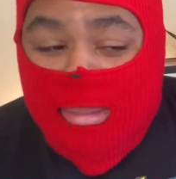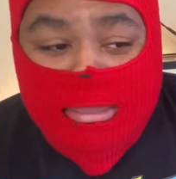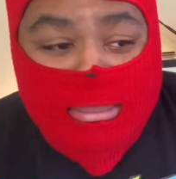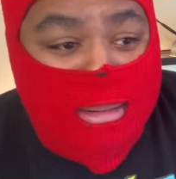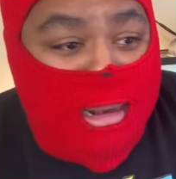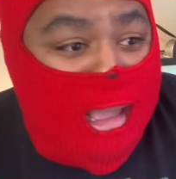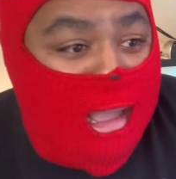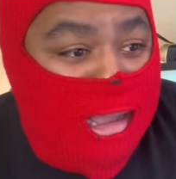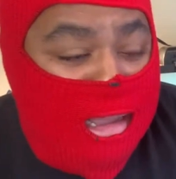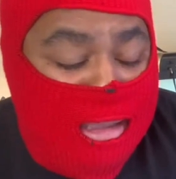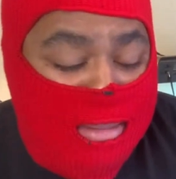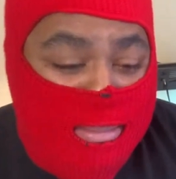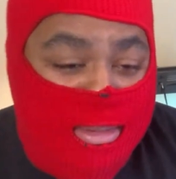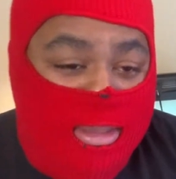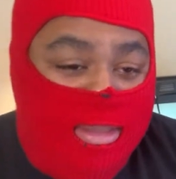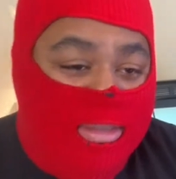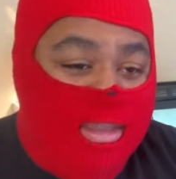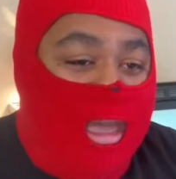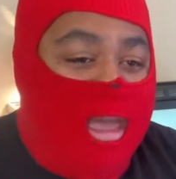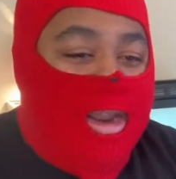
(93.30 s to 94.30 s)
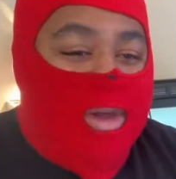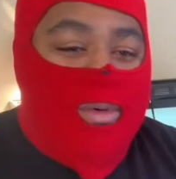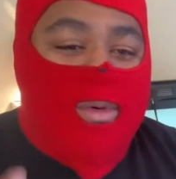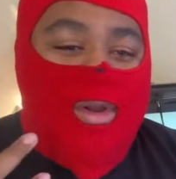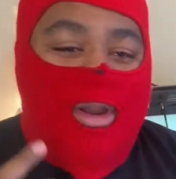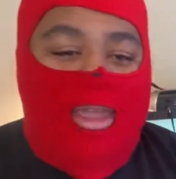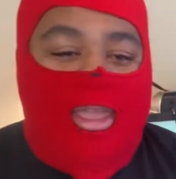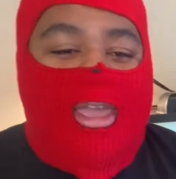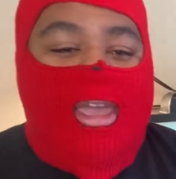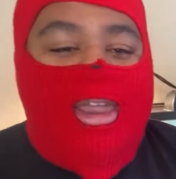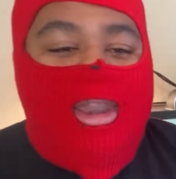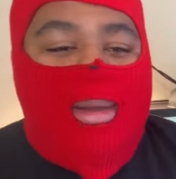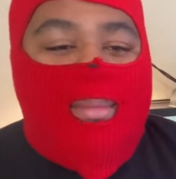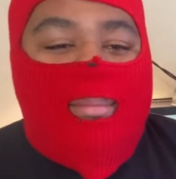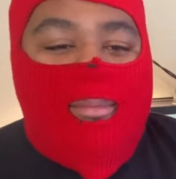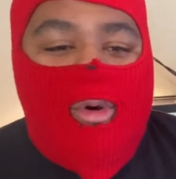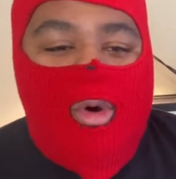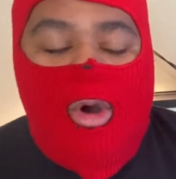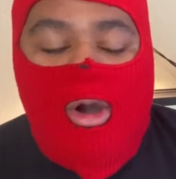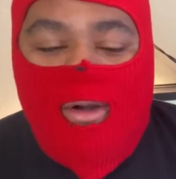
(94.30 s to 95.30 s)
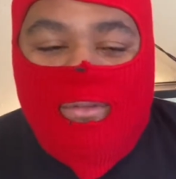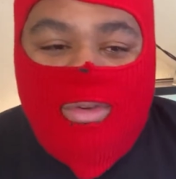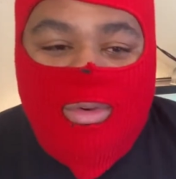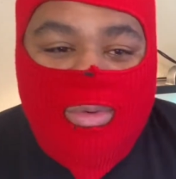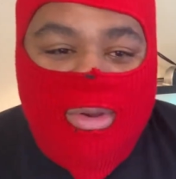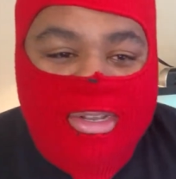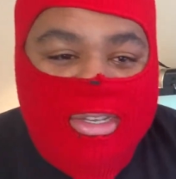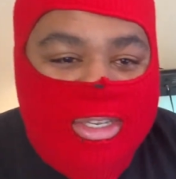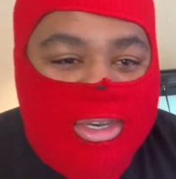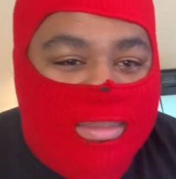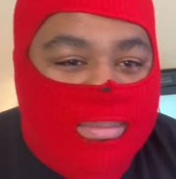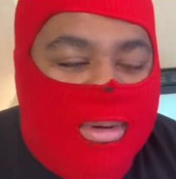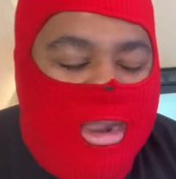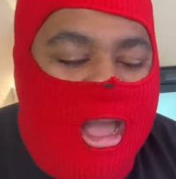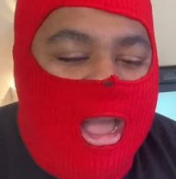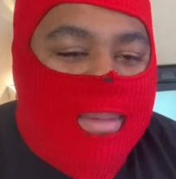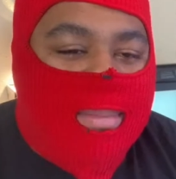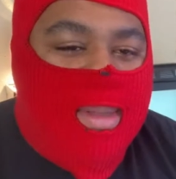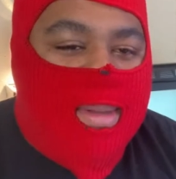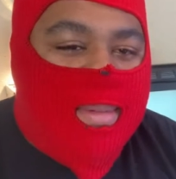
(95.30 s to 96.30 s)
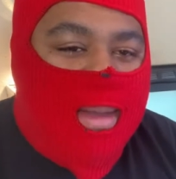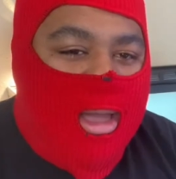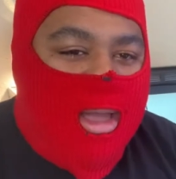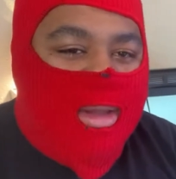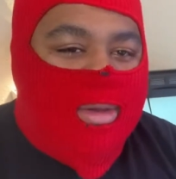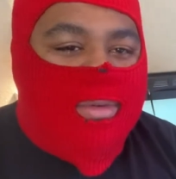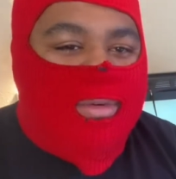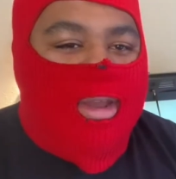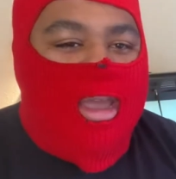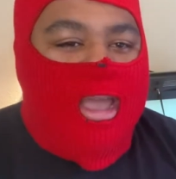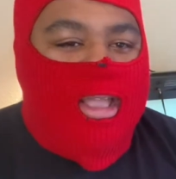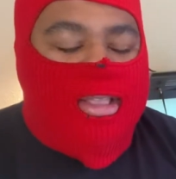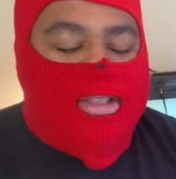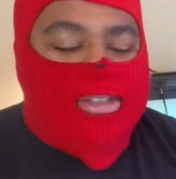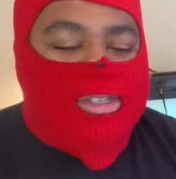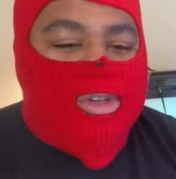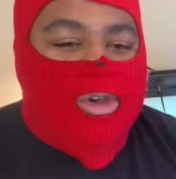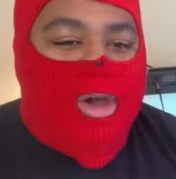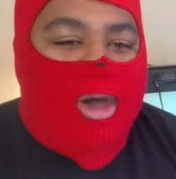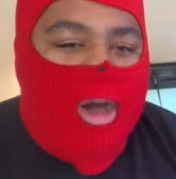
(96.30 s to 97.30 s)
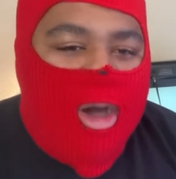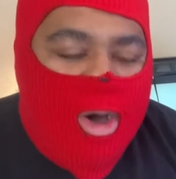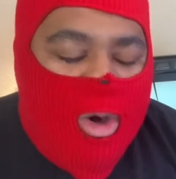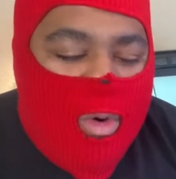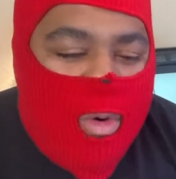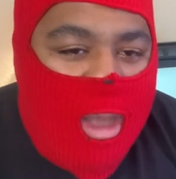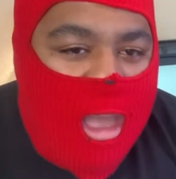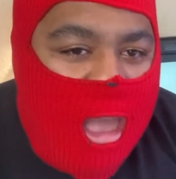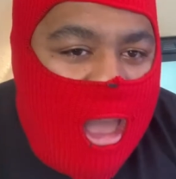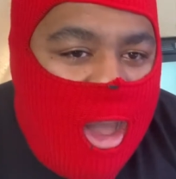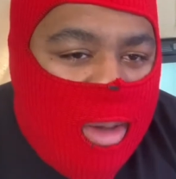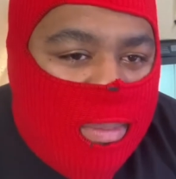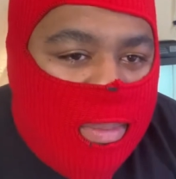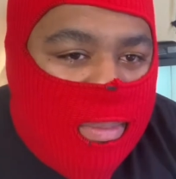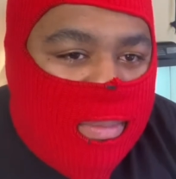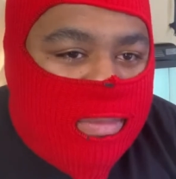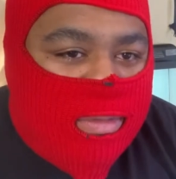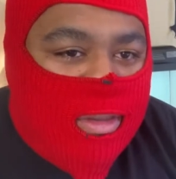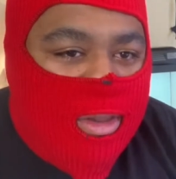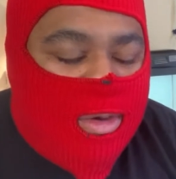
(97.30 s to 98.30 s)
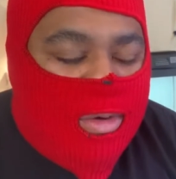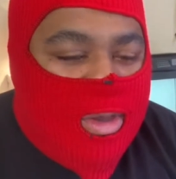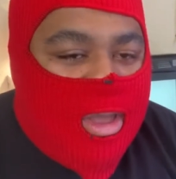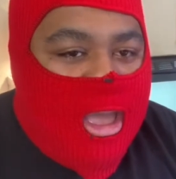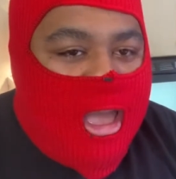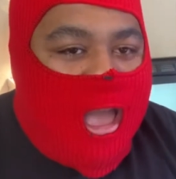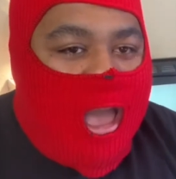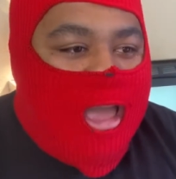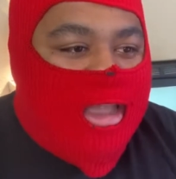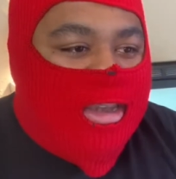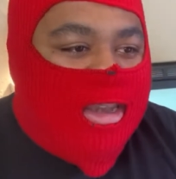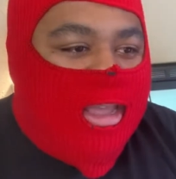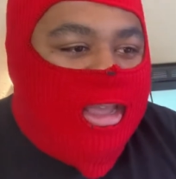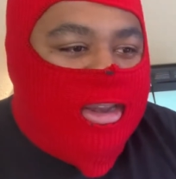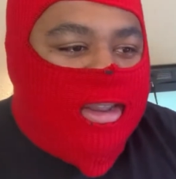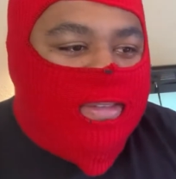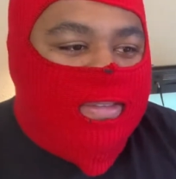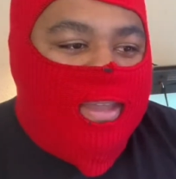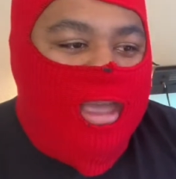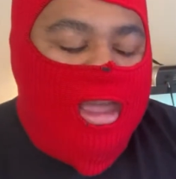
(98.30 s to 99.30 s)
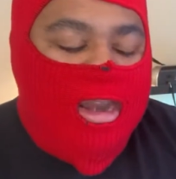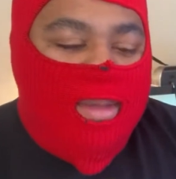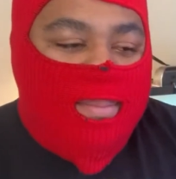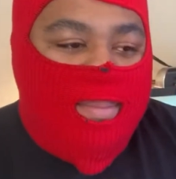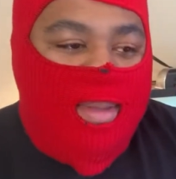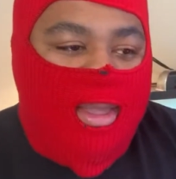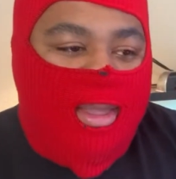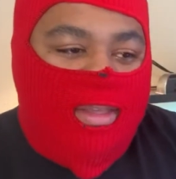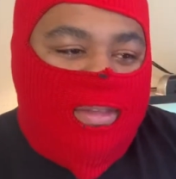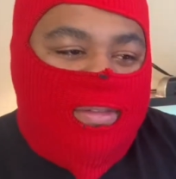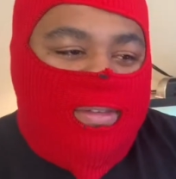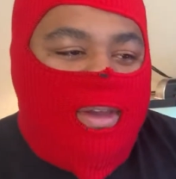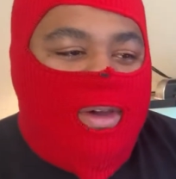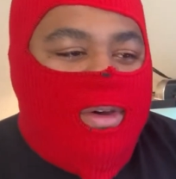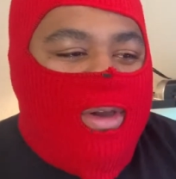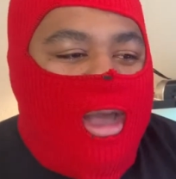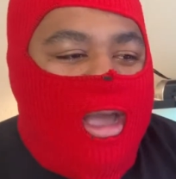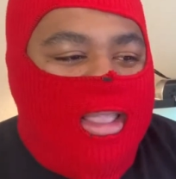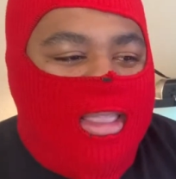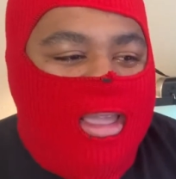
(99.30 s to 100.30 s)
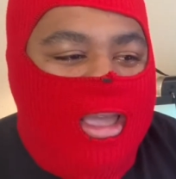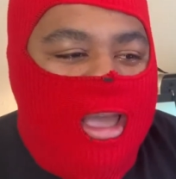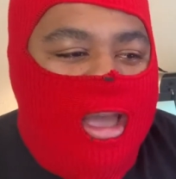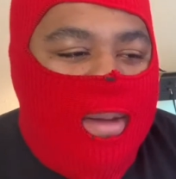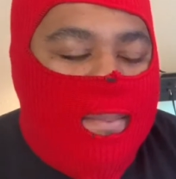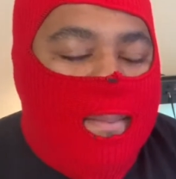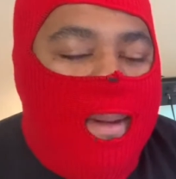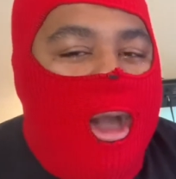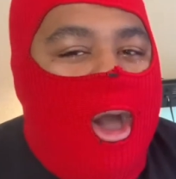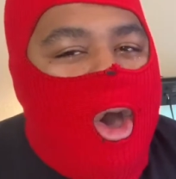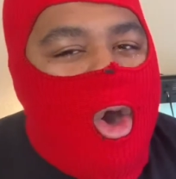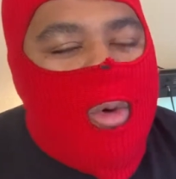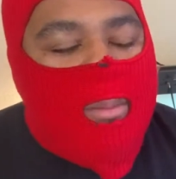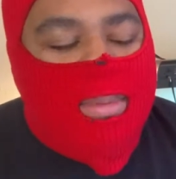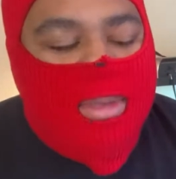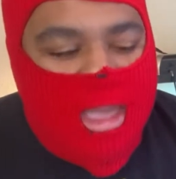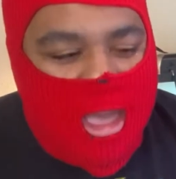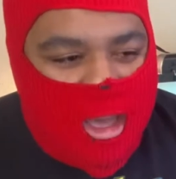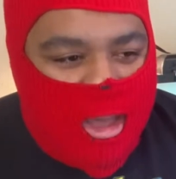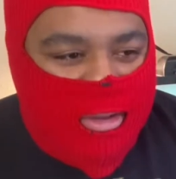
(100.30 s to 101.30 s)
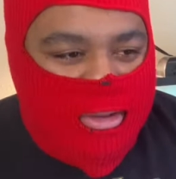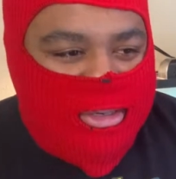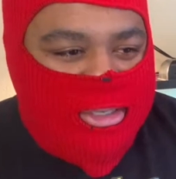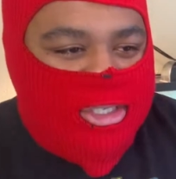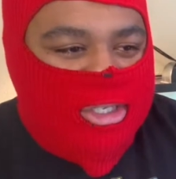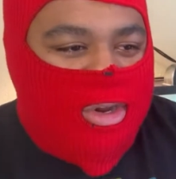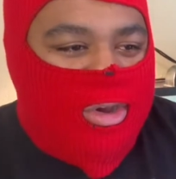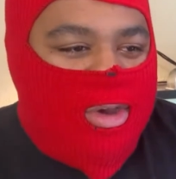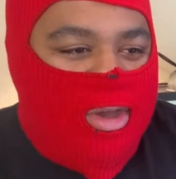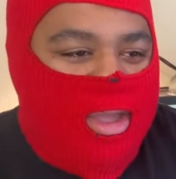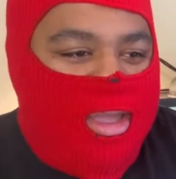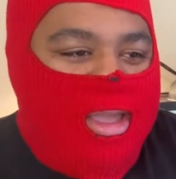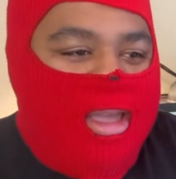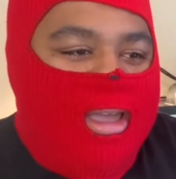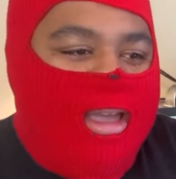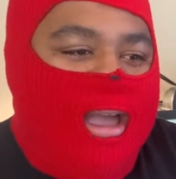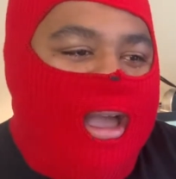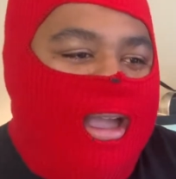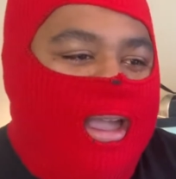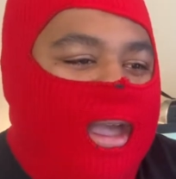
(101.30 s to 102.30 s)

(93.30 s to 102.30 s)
be blocking me, so I don't want to get them more of a reason to block me by reacting to a whole album. So I did decide to pick a song out the album. I hope y'all enjoy. I